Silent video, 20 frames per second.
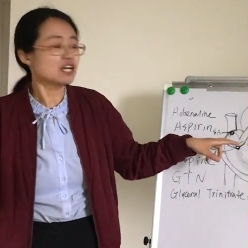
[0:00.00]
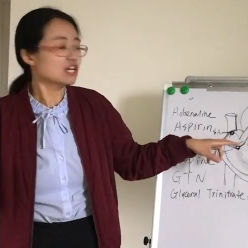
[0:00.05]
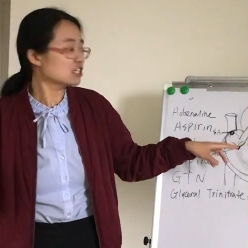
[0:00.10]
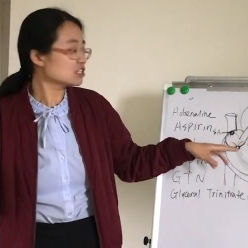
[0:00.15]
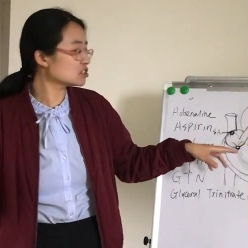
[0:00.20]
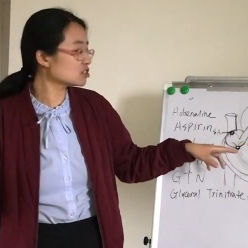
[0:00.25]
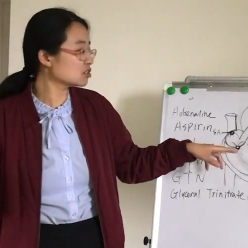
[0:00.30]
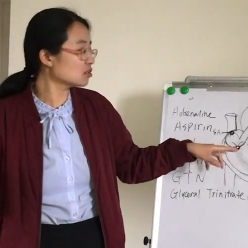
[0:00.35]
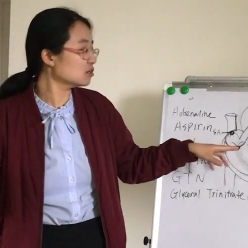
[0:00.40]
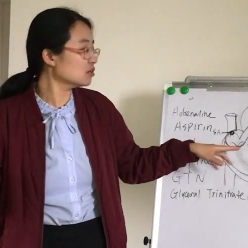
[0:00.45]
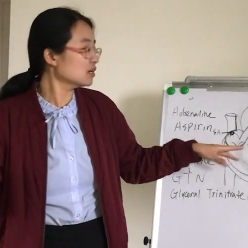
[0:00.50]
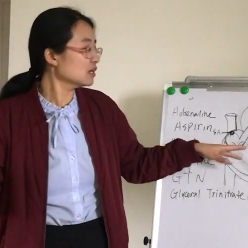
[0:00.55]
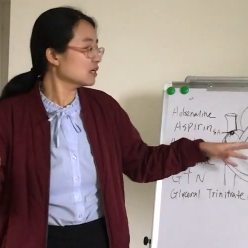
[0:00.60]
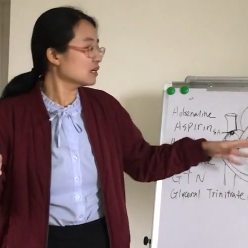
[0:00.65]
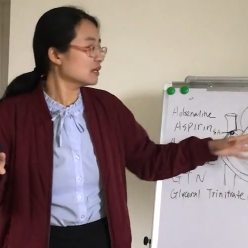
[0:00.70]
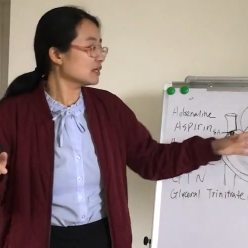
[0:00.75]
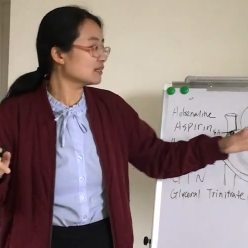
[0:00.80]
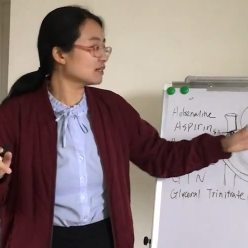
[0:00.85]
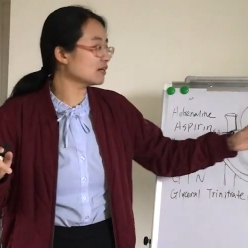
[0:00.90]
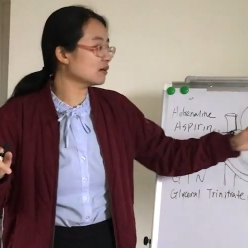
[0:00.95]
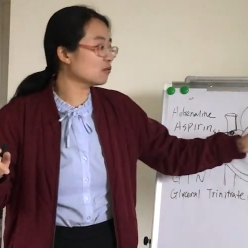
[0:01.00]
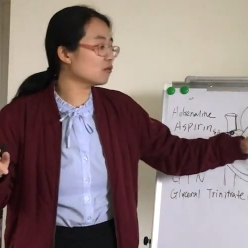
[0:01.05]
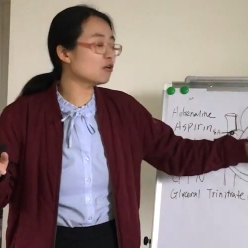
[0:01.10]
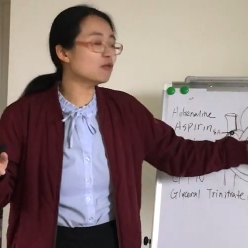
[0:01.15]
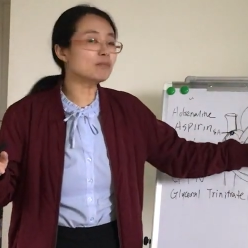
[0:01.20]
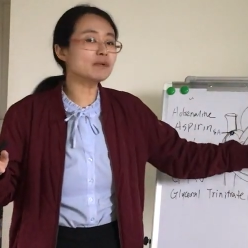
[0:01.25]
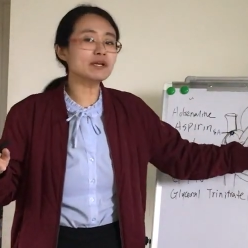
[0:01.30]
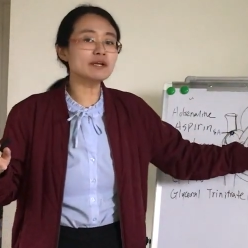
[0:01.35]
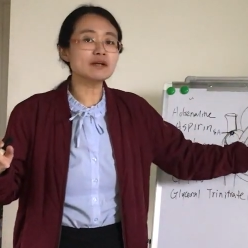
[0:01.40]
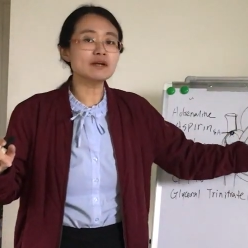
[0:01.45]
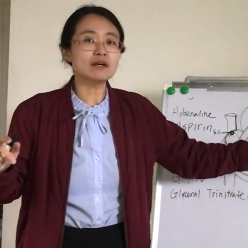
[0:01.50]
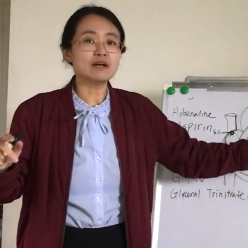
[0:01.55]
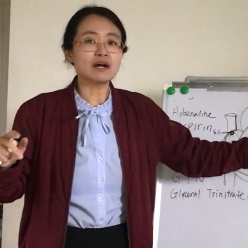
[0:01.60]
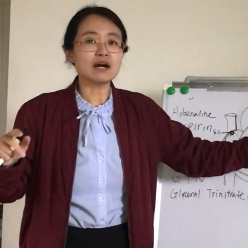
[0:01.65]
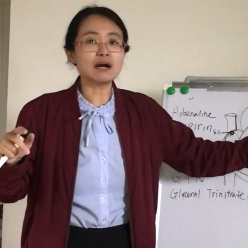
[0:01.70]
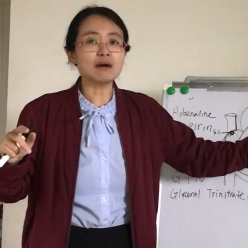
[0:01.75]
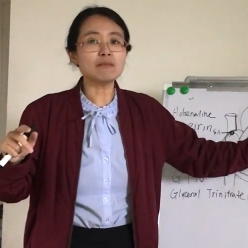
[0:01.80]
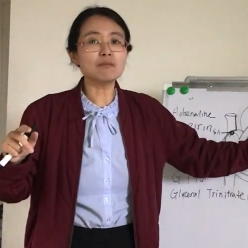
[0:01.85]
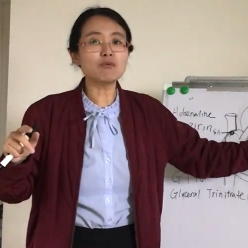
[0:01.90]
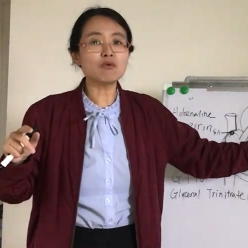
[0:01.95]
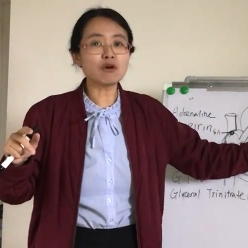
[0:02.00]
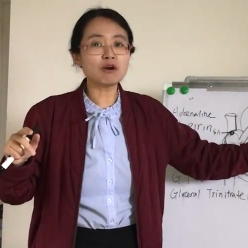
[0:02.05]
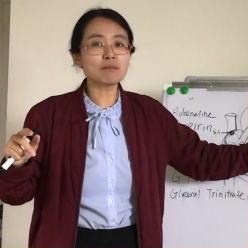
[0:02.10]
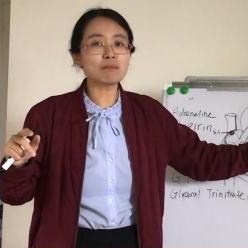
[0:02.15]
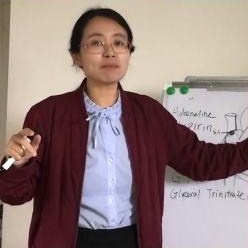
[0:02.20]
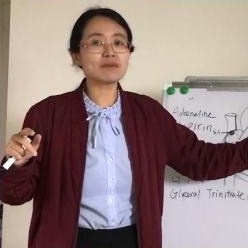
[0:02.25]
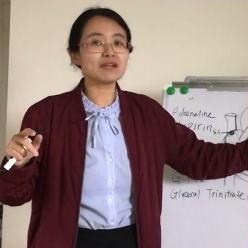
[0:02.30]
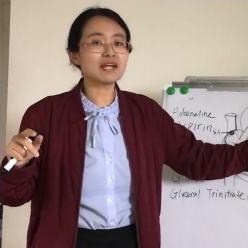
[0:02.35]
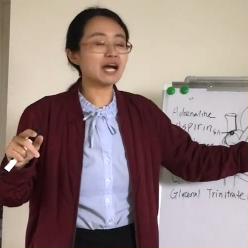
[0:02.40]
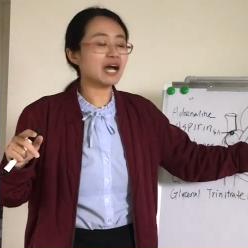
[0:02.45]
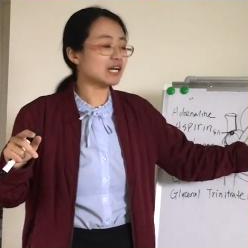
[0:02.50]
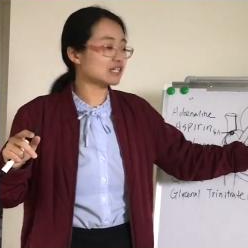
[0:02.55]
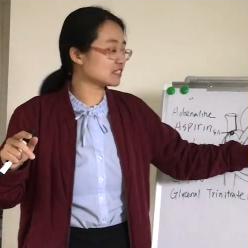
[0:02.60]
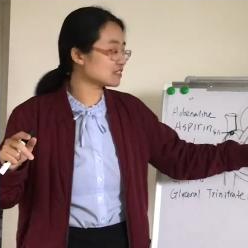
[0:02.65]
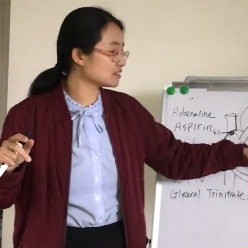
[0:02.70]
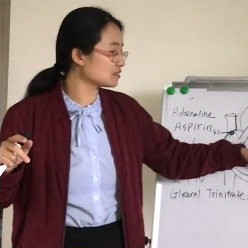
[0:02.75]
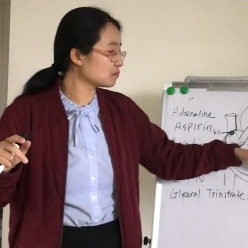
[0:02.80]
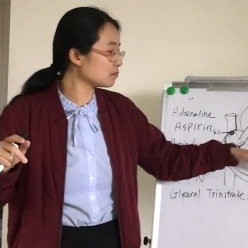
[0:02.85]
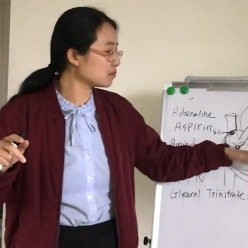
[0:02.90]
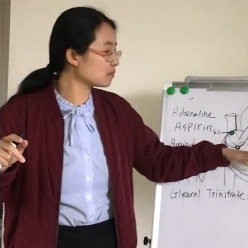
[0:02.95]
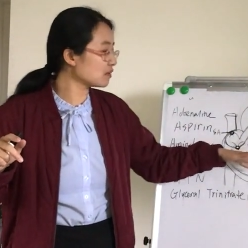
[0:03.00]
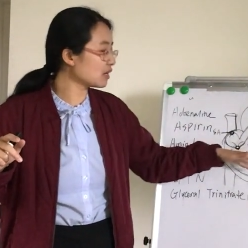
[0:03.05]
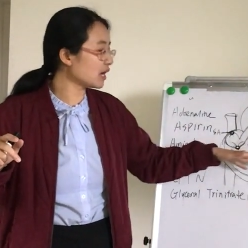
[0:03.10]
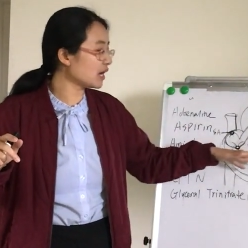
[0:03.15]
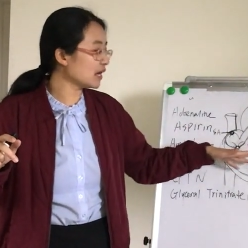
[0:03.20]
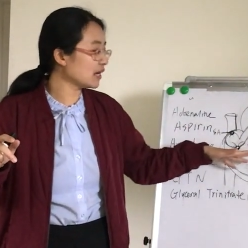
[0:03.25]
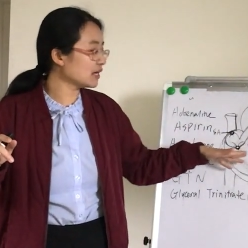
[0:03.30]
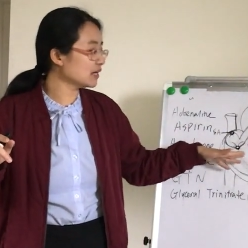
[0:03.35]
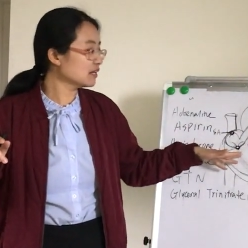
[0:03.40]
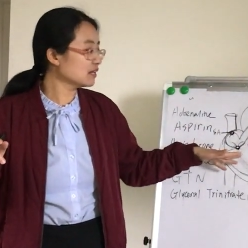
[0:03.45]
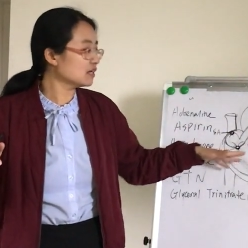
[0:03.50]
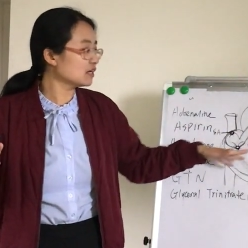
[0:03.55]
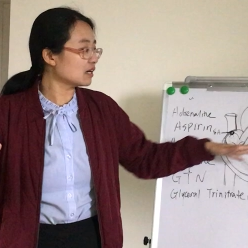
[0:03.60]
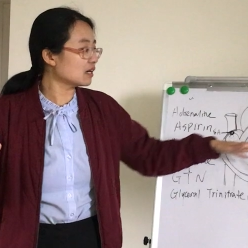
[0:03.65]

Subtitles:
So there will be more blood supply